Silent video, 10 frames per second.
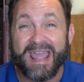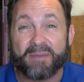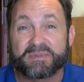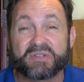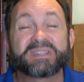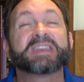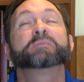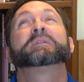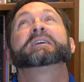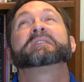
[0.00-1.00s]
episodes. Can you
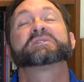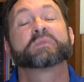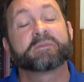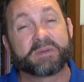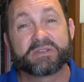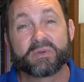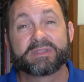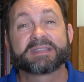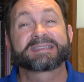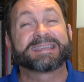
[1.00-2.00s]
believe this? We've been doing
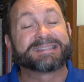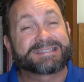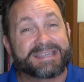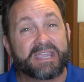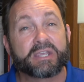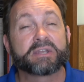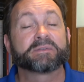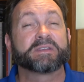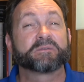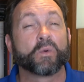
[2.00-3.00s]
this consecutively
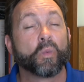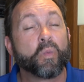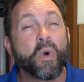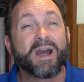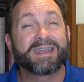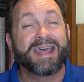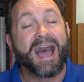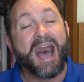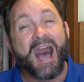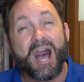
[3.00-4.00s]
for
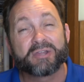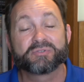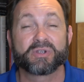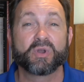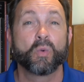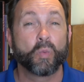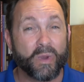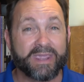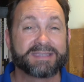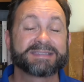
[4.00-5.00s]
100
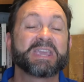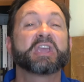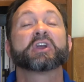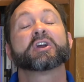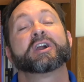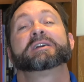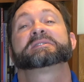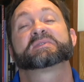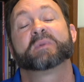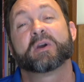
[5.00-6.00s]
weeks here on
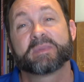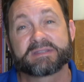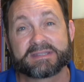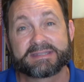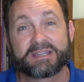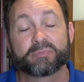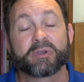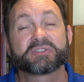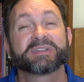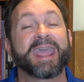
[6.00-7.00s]
Small Business
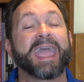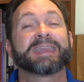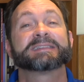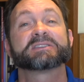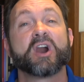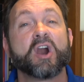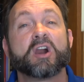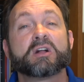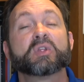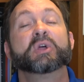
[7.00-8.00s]
Celebration, and it's
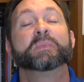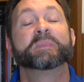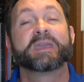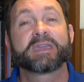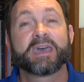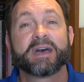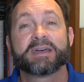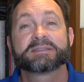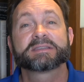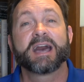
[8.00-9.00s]
all
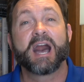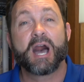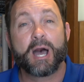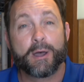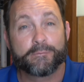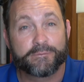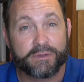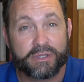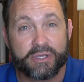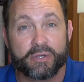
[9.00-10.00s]
because of
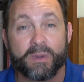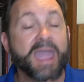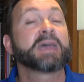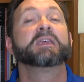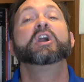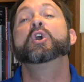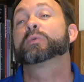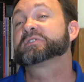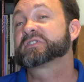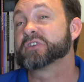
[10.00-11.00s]
you. And we're
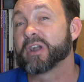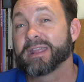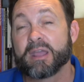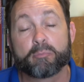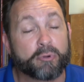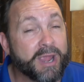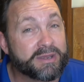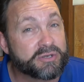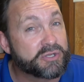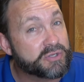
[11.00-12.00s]
starting a brand
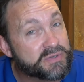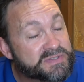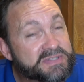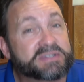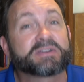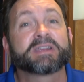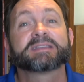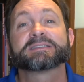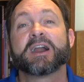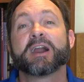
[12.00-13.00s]
new series
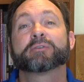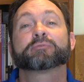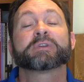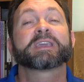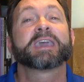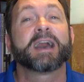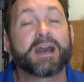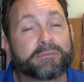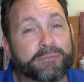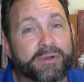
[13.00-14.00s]
on
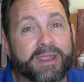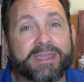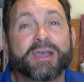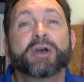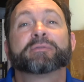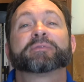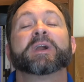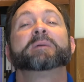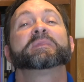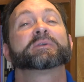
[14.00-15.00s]
recovering
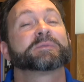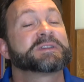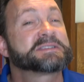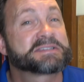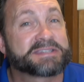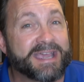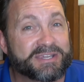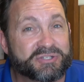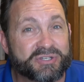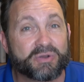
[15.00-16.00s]
from the
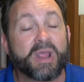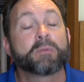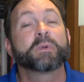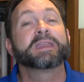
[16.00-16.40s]
recession, and we